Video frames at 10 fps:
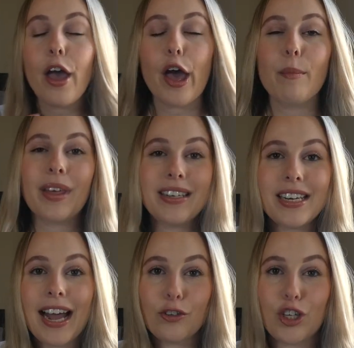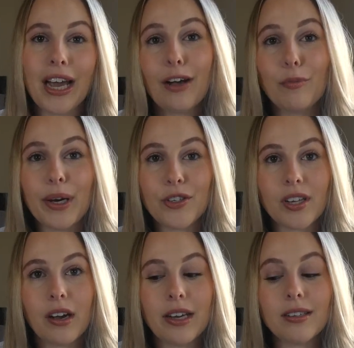They didn't actually have my
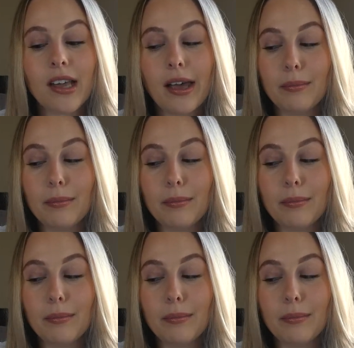size.